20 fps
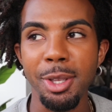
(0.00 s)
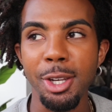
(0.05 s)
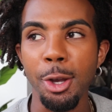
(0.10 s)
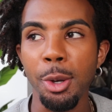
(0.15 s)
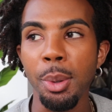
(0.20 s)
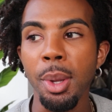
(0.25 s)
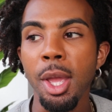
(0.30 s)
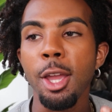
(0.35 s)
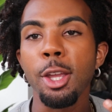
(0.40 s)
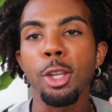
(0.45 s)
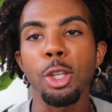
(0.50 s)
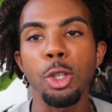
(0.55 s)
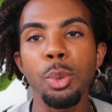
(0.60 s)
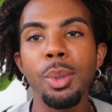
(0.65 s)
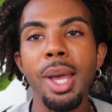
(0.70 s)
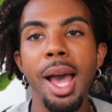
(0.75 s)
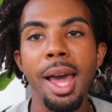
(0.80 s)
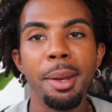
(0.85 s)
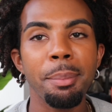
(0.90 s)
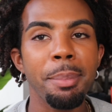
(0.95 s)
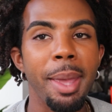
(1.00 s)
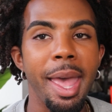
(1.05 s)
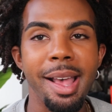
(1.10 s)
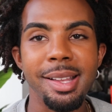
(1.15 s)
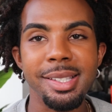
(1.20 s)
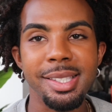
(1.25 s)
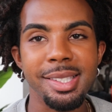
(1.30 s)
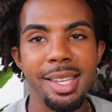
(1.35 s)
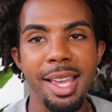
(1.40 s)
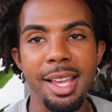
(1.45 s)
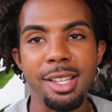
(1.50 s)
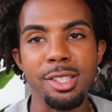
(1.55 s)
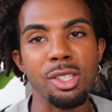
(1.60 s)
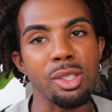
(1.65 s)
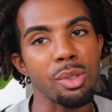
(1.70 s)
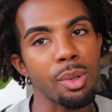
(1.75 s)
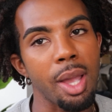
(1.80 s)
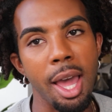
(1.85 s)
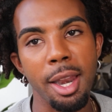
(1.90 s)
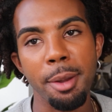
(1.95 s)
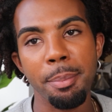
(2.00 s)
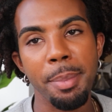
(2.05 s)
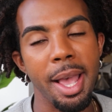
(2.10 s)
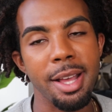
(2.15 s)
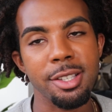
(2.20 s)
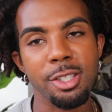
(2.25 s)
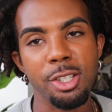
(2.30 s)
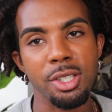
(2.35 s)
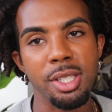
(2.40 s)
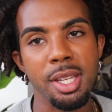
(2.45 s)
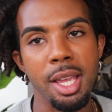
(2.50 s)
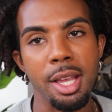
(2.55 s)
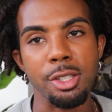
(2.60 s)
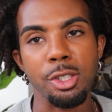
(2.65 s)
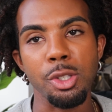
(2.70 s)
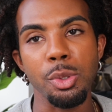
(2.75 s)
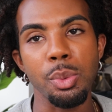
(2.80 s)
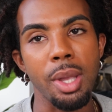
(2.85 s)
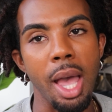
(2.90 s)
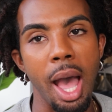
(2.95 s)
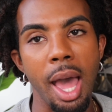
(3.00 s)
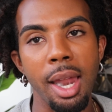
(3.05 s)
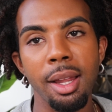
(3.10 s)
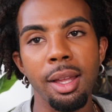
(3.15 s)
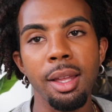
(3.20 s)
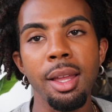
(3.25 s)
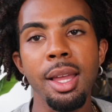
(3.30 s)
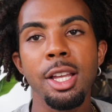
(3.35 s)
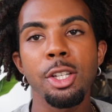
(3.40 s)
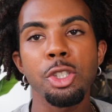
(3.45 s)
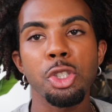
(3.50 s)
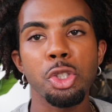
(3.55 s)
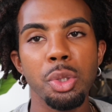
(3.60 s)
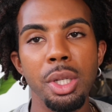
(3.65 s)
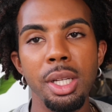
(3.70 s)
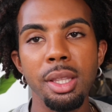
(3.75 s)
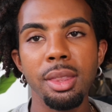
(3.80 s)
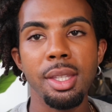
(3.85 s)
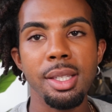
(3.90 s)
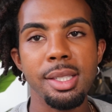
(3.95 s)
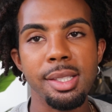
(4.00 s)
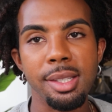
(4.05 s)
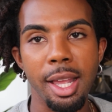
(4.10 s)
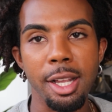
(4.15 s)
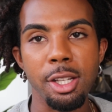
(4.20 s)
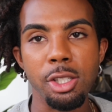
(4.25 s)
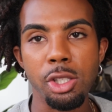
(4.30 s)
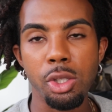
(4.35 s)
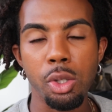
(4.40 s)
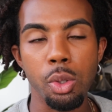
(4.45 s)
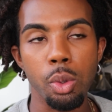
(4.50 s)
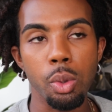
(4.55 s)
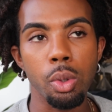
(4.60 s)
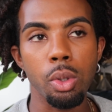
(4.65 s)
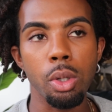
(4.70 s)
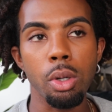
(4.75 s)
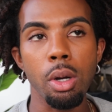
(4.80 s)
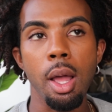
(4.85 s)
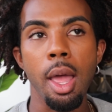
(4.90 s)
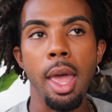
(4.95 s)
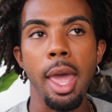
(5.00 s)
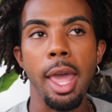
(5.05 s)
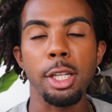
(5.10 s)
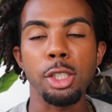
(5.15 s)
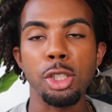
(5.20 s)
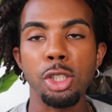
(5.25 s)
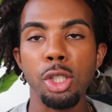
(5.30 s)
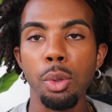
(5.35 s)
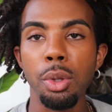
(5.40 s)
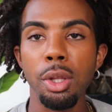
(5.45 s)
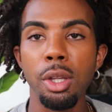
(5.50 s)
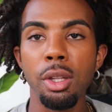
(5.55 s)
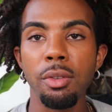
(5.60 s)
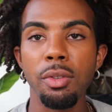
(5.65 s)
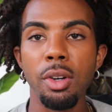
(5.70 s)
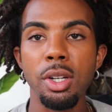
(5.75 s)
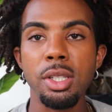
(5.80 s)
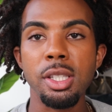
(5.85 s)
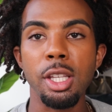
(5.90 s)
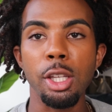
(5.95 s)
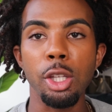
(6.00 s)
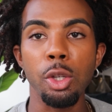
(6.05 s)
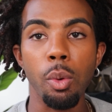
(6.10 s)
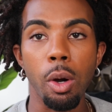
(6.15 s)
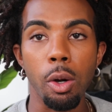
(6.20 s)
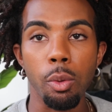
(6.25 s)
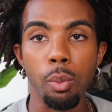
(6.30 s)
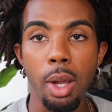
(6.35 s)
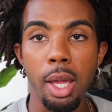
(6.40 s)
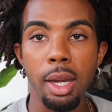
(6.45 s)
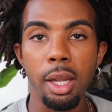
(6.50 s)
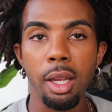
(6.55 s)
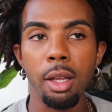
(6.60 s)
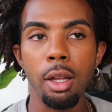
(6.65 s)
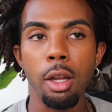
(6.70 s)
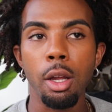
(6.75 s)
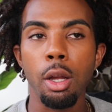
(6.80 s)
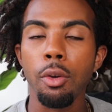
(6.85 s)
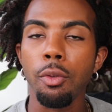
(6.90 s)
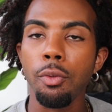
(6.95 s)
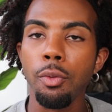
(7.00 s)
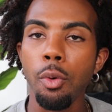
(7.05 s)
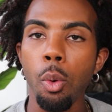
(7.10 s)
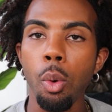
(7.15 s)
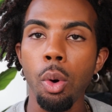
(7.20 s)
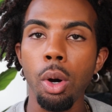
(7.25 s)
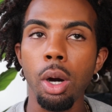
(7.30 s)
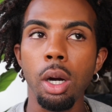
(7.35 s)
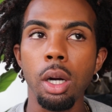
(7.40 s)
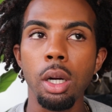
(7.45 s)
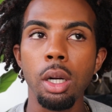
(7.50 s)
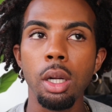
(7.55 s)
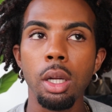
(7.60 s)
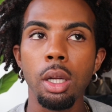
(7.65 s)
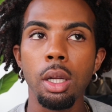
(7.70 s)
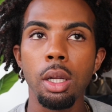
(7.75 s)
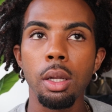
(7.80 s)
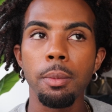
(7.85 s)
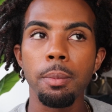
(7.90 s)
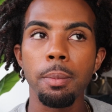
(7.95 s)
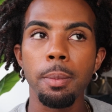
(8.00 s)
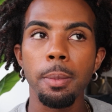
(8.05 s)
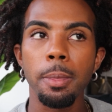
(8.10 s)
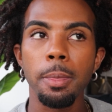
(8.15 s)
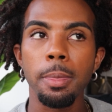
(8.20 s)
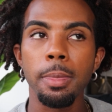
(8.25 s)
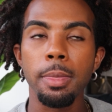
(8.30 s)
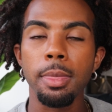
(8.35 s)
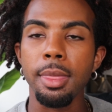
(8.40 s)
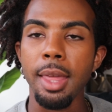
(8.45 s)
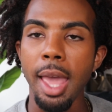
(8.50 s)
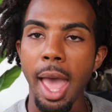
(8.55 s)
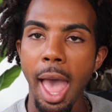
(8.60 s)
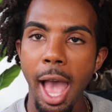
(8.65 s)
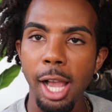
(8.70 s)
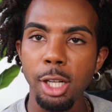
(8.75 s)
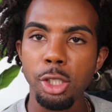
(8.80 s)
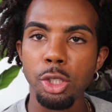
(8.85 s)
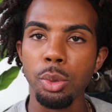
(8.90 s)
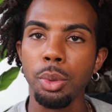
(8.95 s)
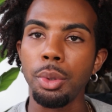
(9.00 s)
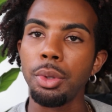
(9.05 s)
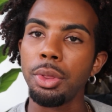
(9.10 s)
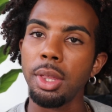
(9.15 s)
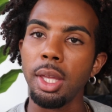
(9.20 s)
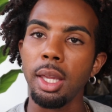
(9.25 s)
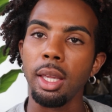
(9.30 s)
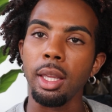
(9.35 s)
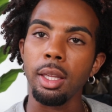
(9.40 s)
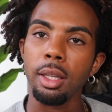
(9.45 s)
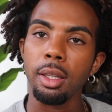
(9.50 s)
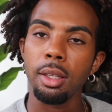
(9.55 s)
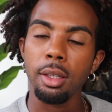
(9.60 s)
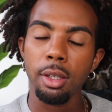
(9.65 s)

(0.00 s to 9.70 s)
You gotta pass tests. You gotta pass your tests. You gotta treat this like school and show the universe that you are ready for the actual thing.